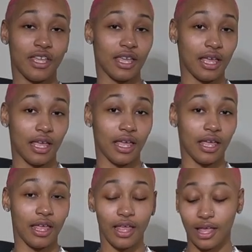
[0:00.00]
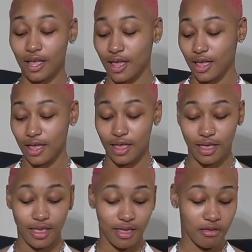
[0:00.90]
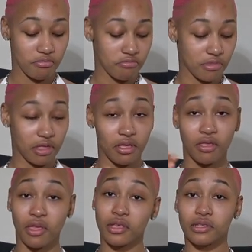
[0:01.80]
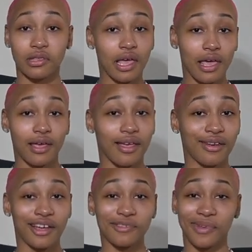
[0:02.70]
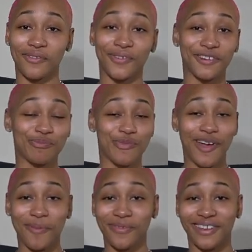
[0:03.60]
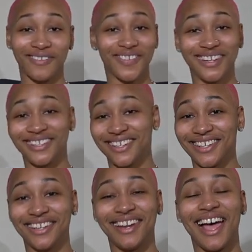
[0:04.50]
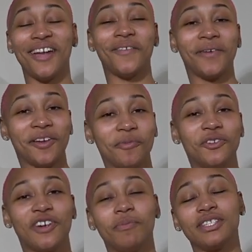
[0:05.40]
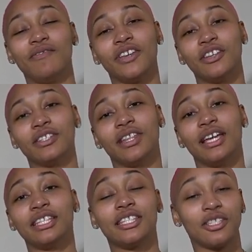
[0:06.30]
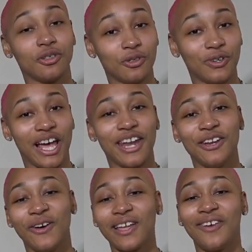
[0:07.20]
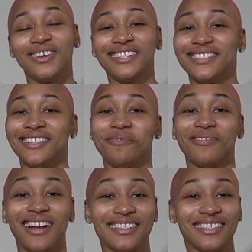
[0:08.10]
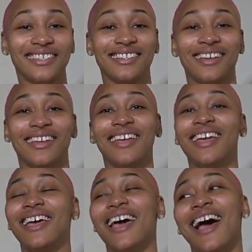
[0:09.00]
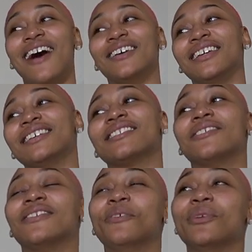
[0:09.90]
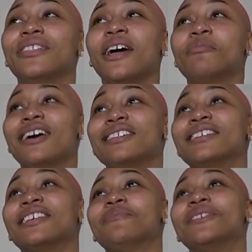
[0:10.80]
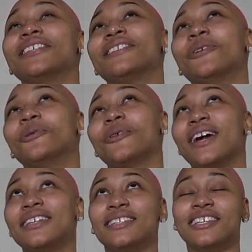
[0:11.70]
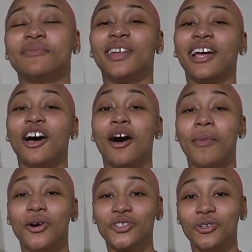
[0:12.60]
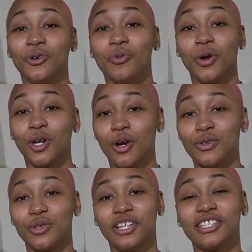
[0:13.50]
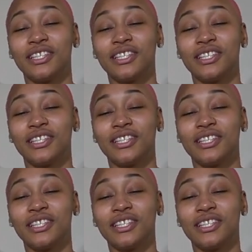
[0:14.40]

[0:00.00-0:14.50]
in. And then that's that. And that's my first property. And we're done. I will be dropping some videos of that soon. I know y'all want to see the process and how it is going. But that process has been so crazy. It's been like an emotional roller coaster.